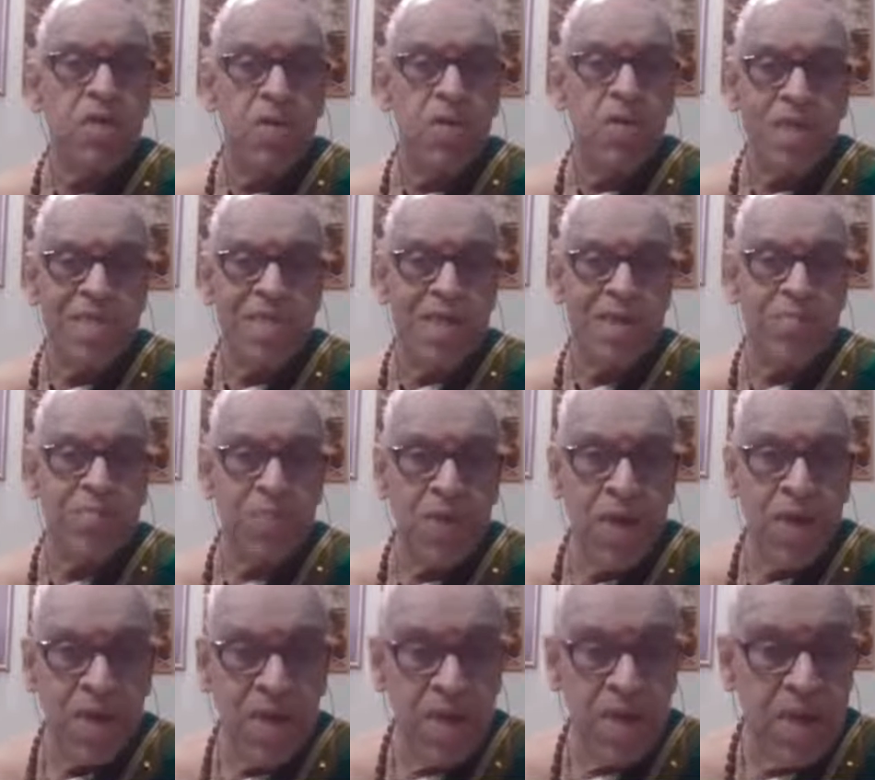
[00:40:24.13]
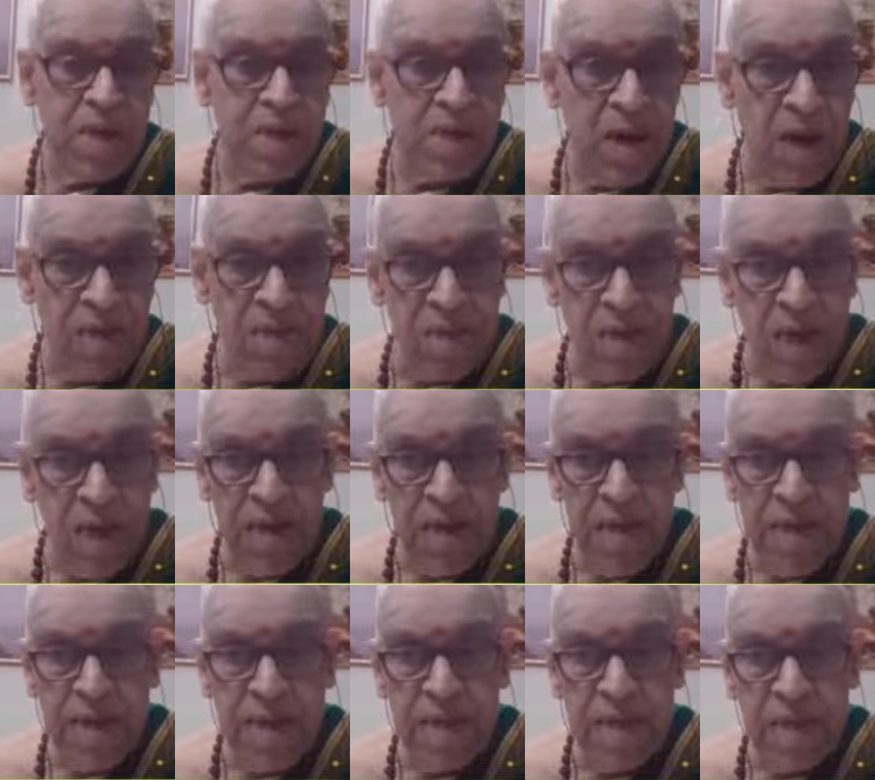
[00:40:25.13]
worship in
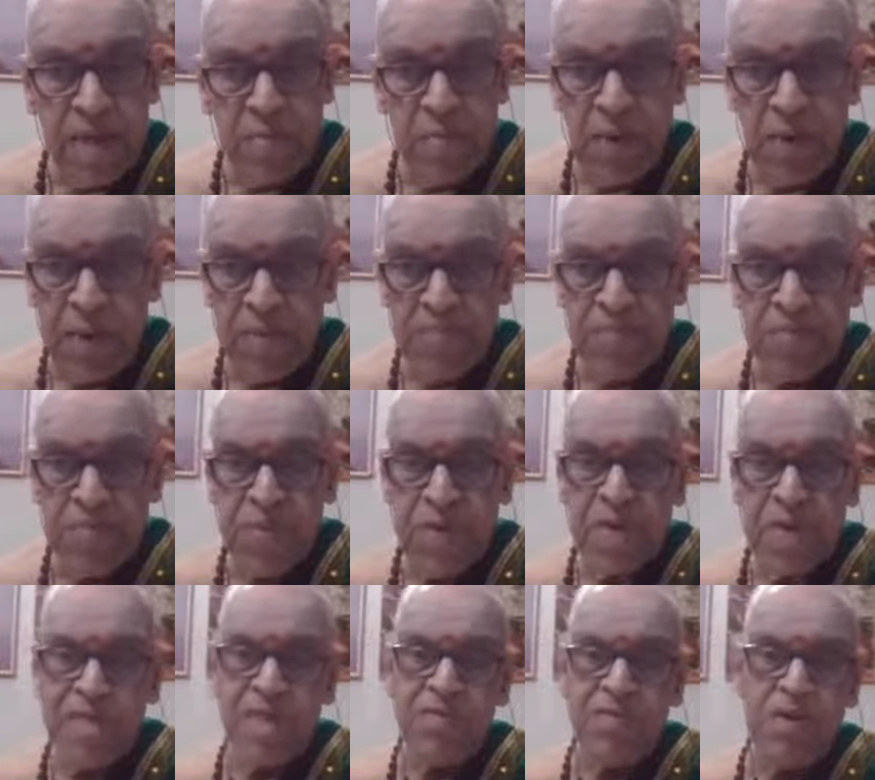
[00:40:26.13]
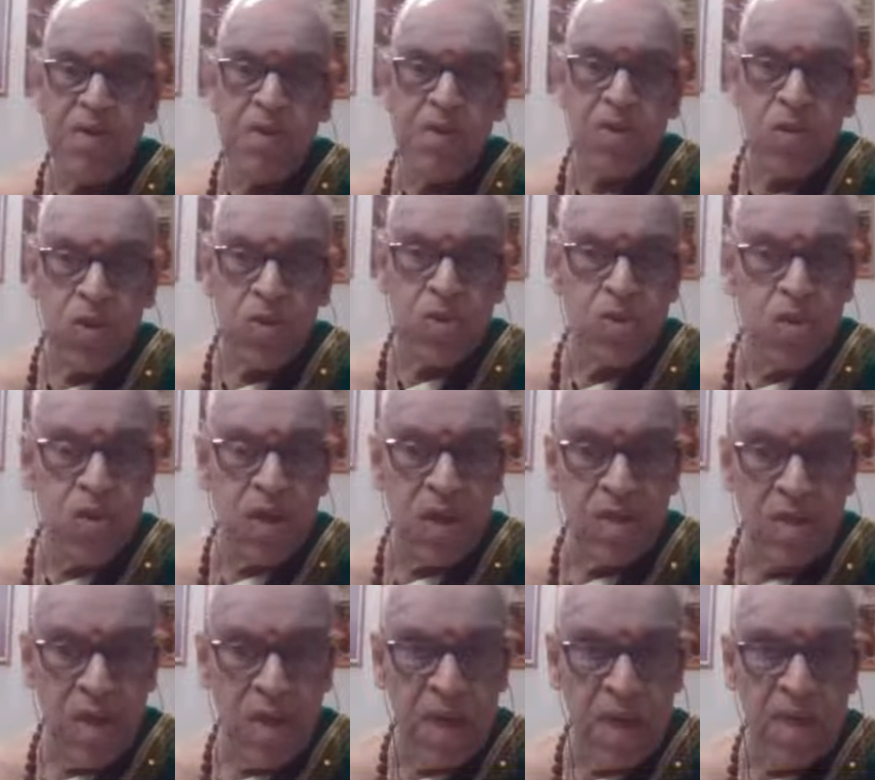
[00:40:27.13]
Katyayani temple. She goes to
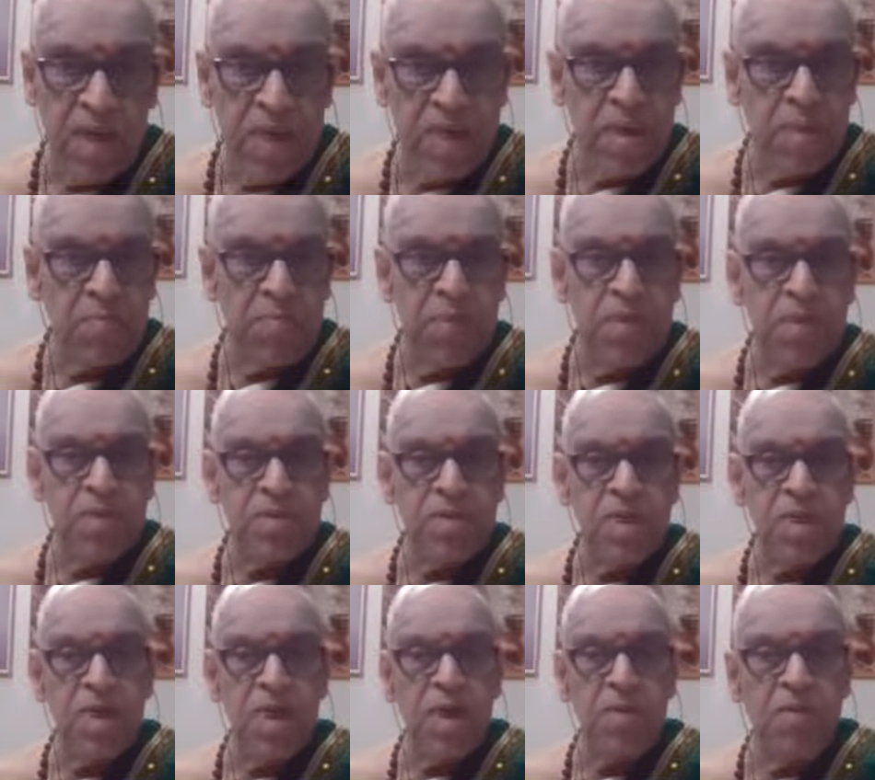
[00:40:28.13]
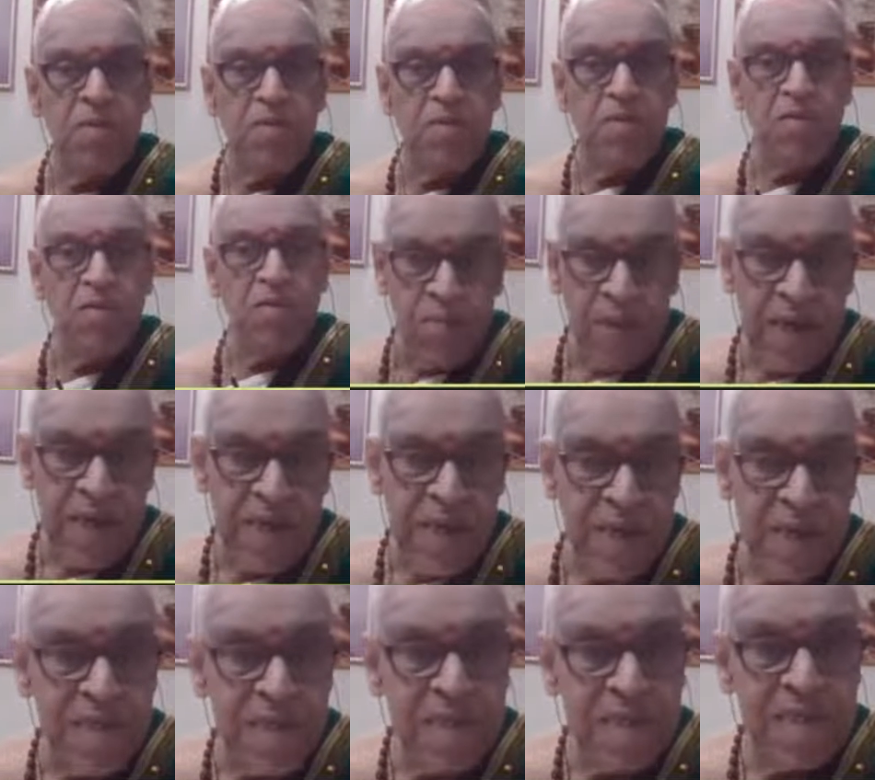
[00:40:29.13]
Katyayani temple the day before marriage.
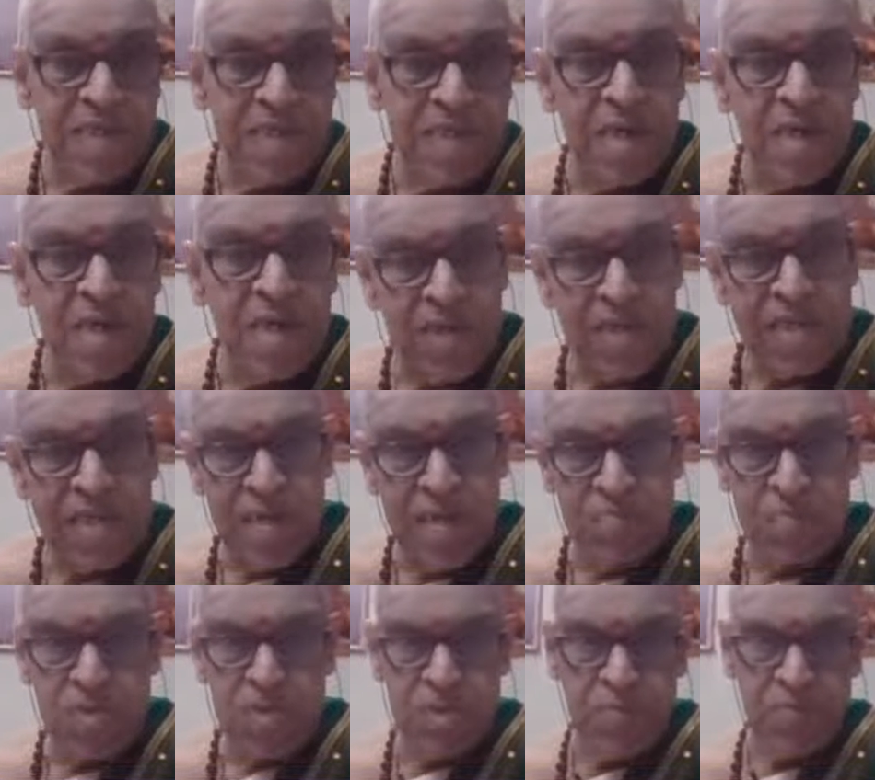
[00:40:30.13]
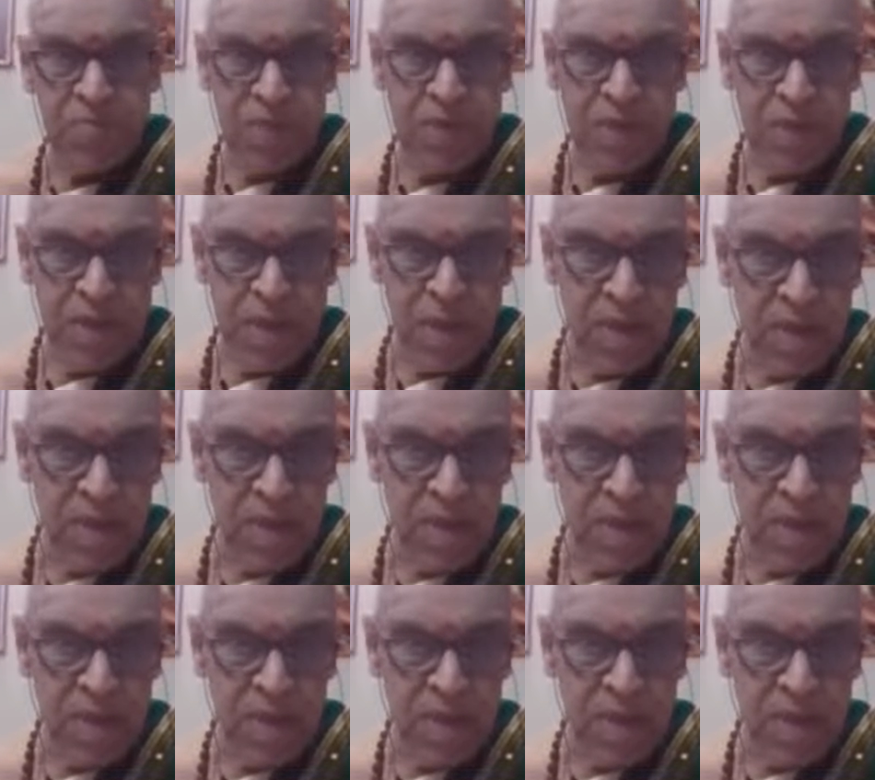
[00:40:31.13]
She worships the